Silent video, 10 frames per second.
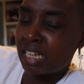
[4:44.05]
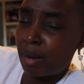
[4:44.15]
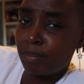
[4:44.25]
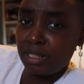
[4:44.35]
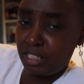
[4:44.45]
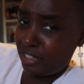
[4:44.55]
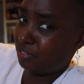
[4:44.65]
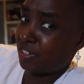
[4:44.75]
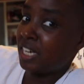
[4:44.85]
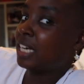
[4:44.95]
and
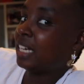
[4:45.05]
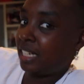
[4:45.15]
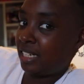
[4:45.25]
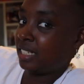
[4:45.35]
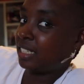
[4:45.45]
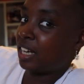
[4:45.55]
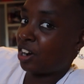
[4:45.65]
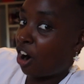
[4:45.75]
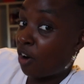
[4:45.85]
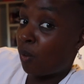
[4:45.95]
believe it is the
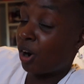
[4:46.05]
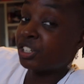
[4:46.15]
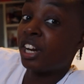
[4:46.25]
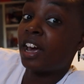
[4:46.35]
car wash.